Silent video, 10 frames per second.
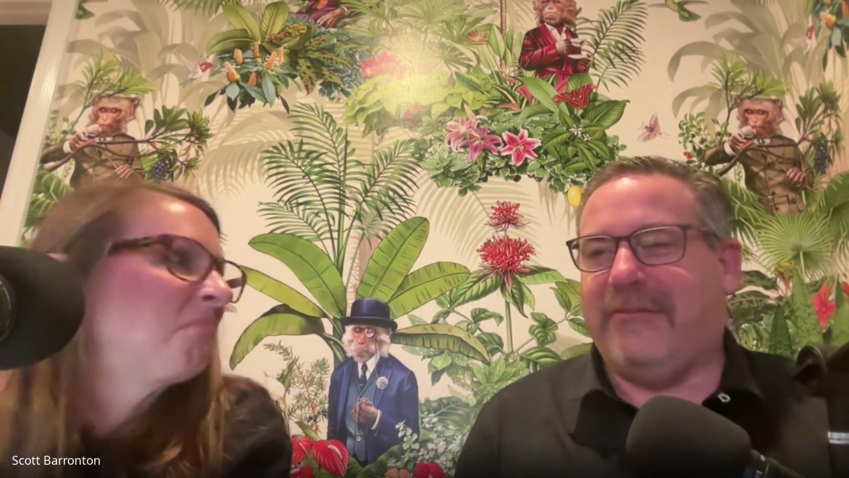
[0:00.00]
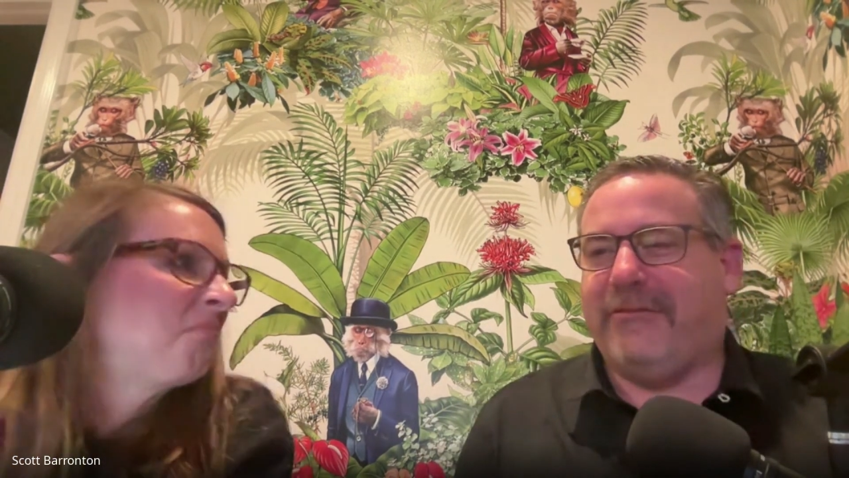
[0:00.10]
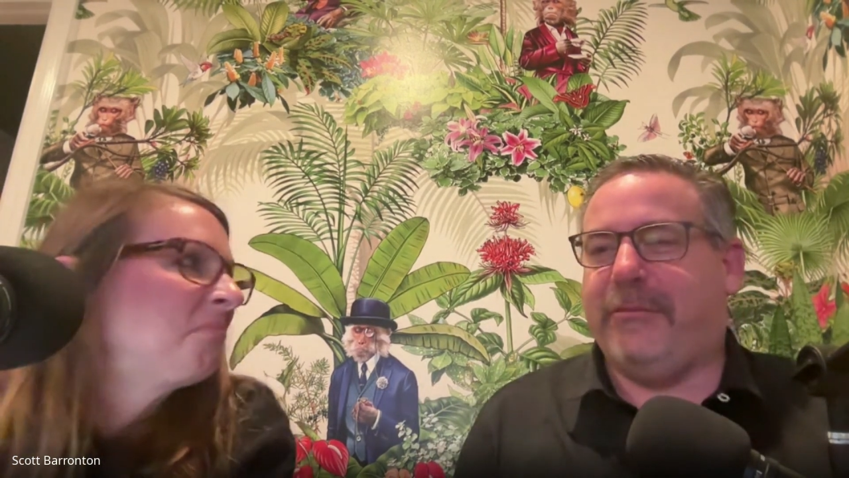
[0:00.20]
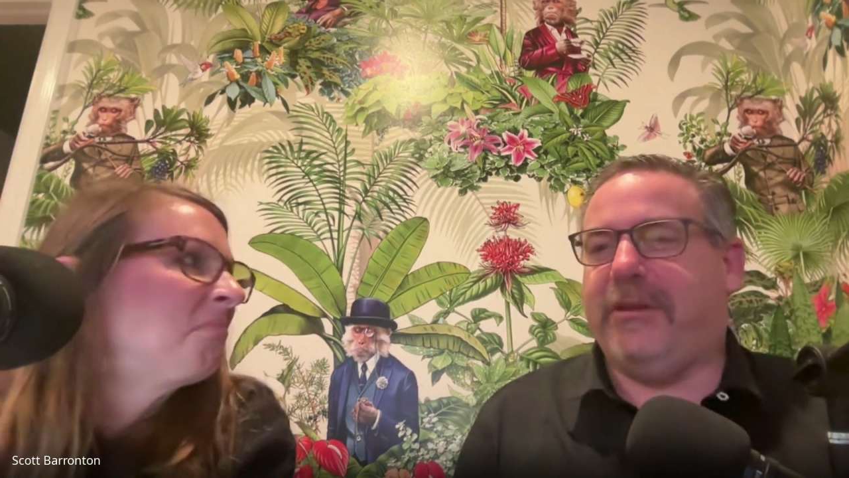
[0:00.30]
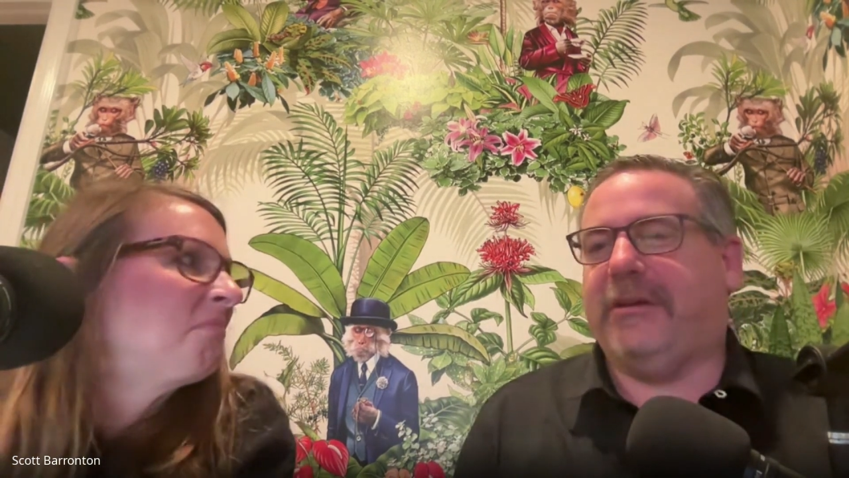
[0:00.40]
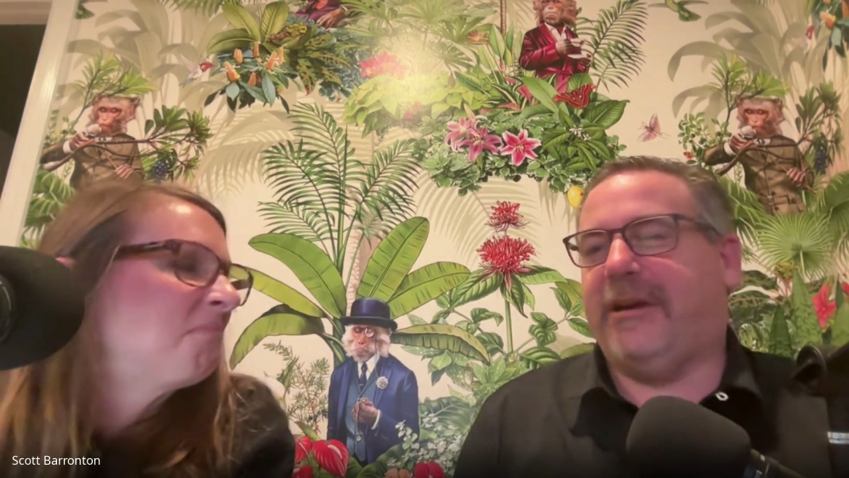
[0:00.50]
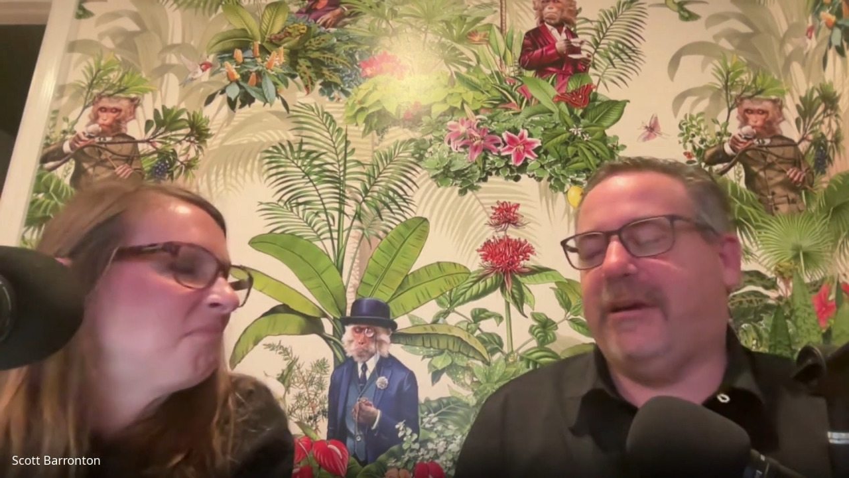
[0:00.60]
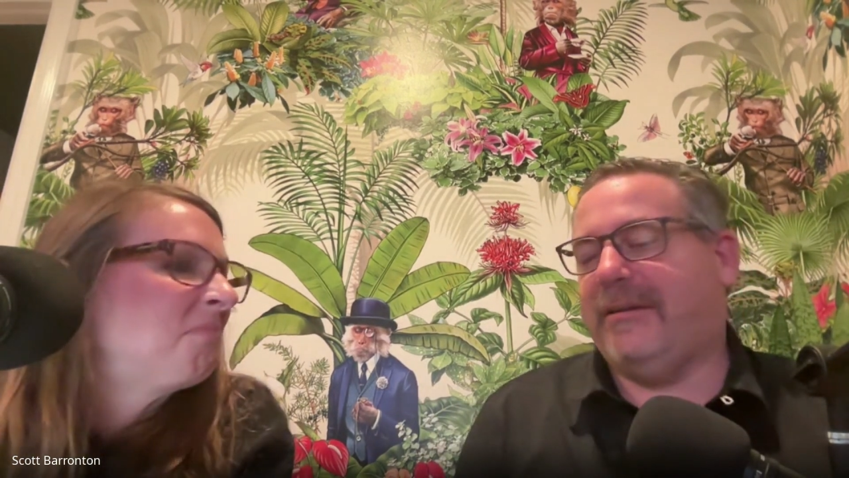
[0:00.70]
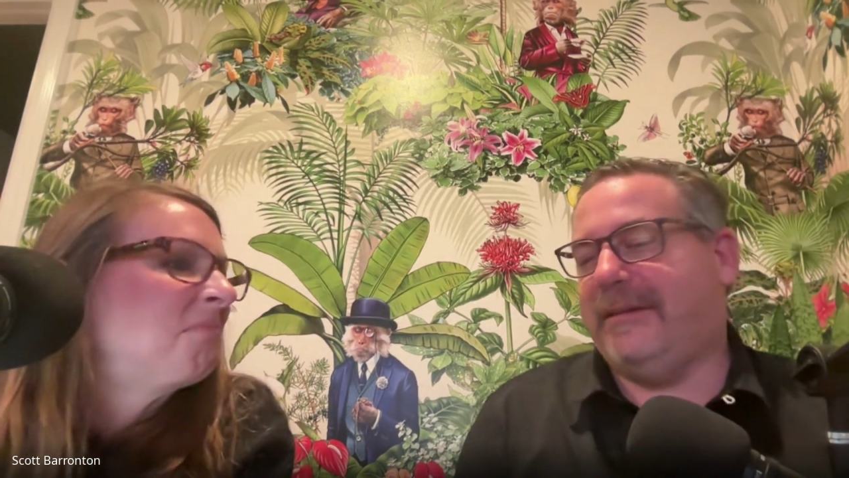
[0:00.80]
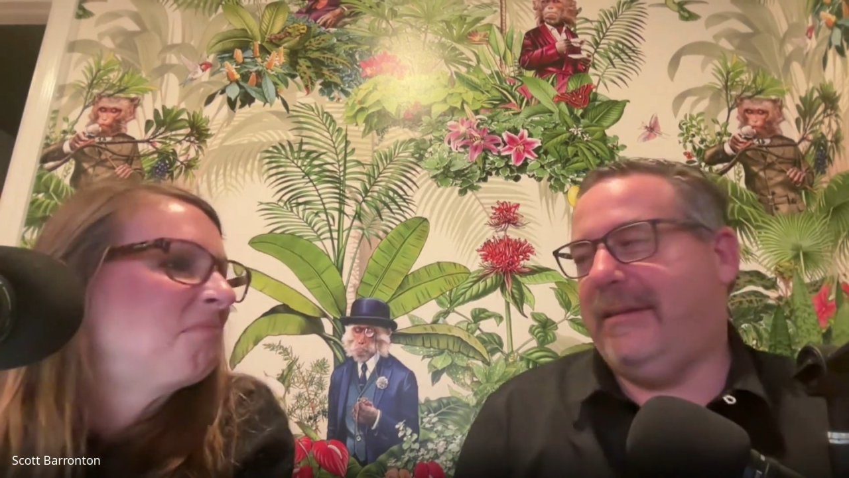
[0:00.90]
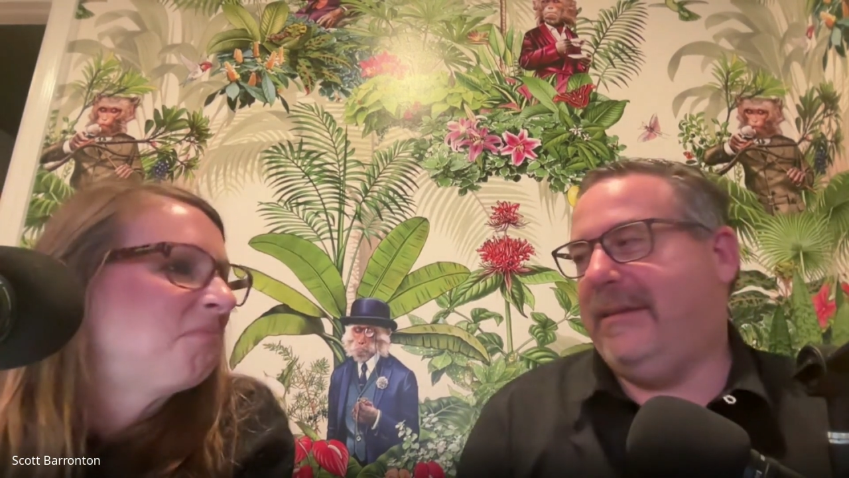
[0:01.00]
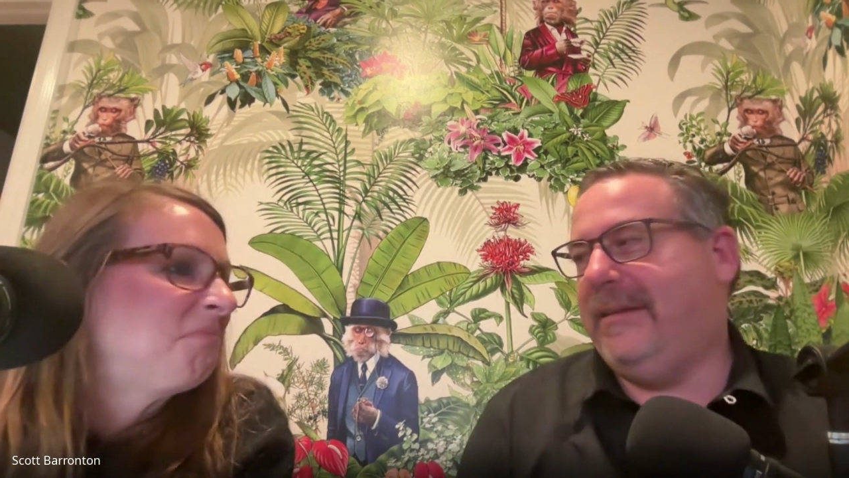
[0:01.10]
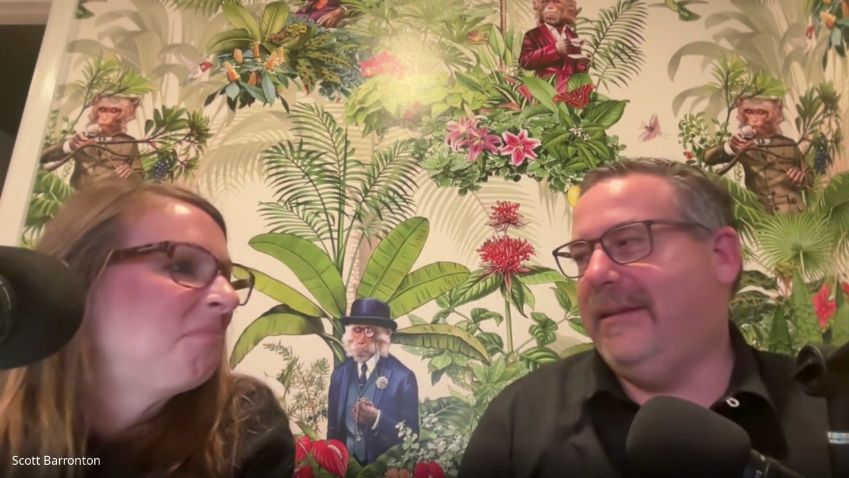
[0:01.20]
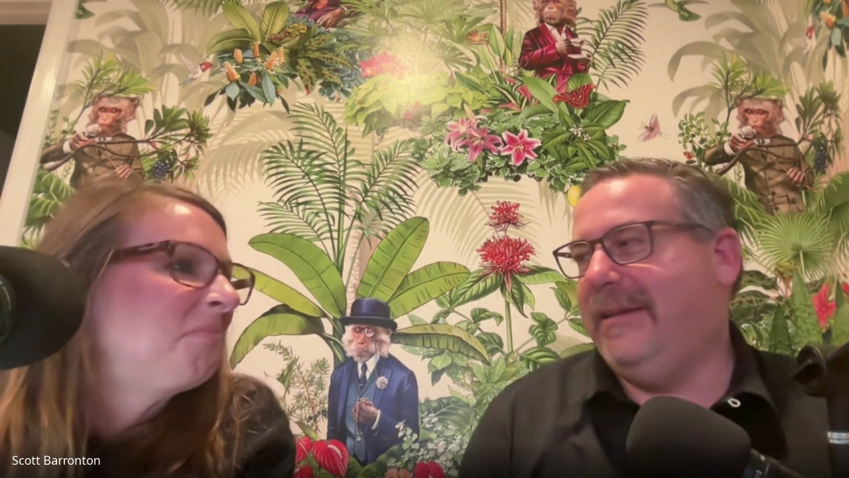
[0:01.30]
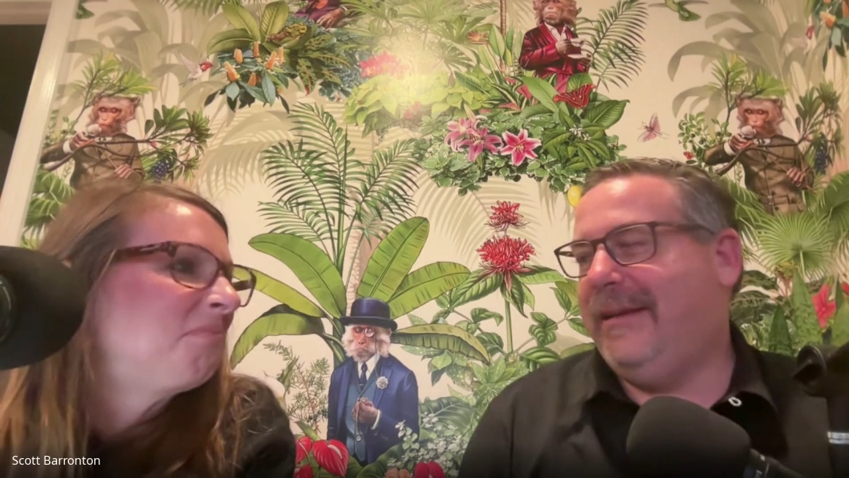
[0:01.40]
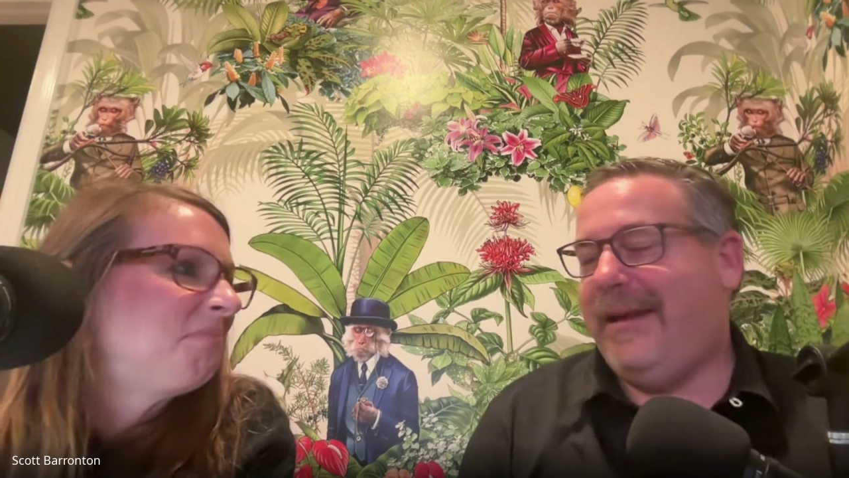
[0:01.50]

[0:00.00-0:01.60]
familiarity